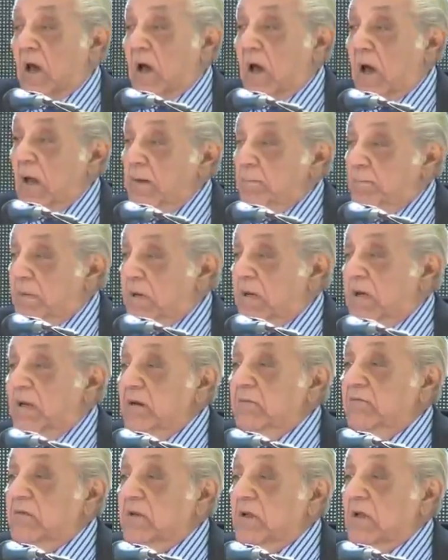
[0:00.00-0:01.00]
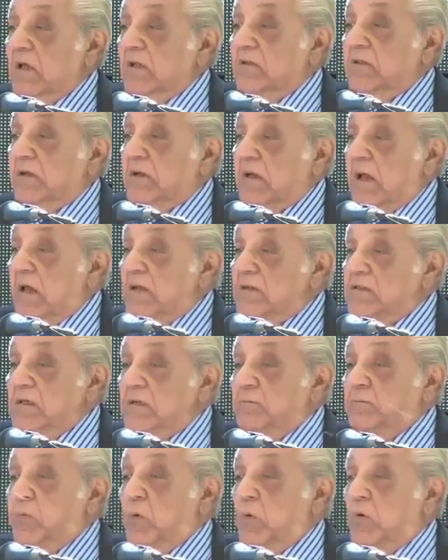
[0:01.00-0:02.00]
I believe that as
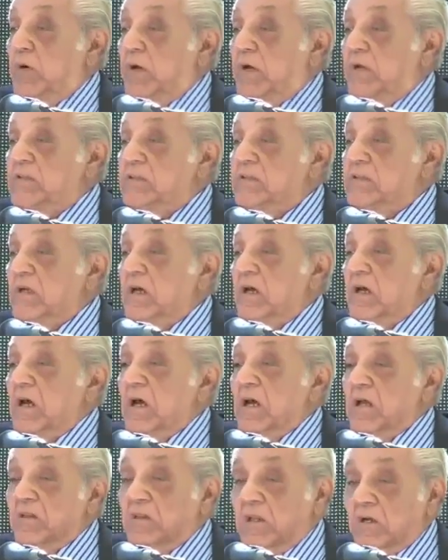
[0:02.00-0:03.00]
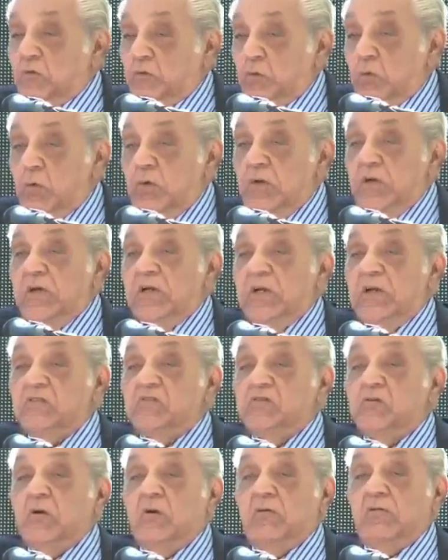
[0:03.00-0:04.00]
it progressed, the two leaders
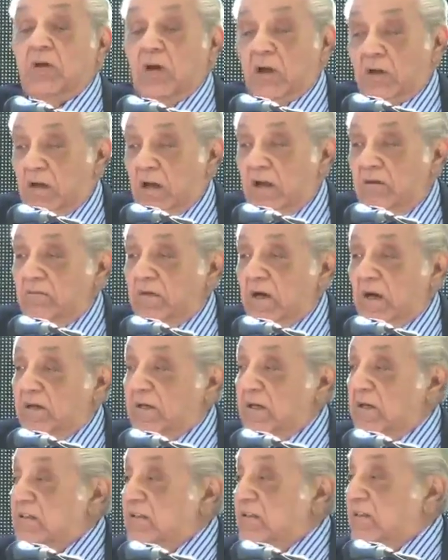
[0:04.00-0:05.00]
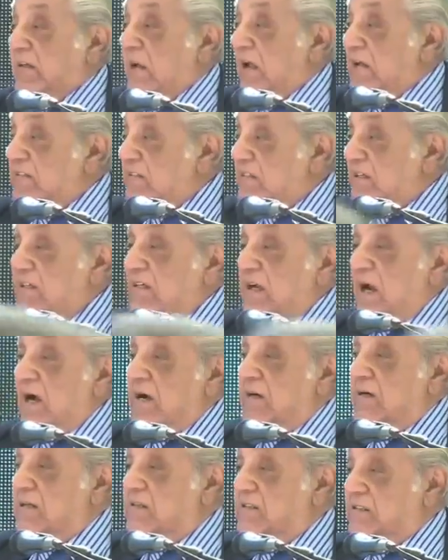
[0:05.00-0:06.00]
should have arrived at a tacit
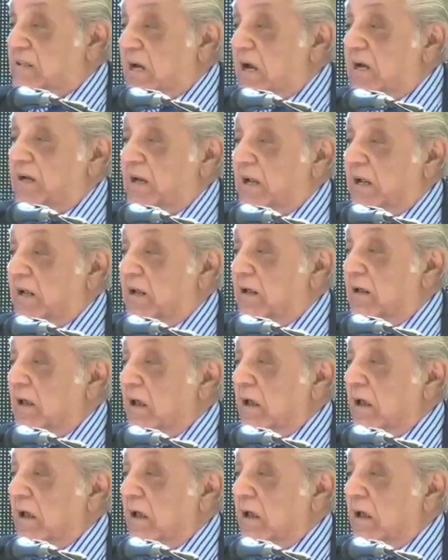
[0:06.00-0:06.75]
understanding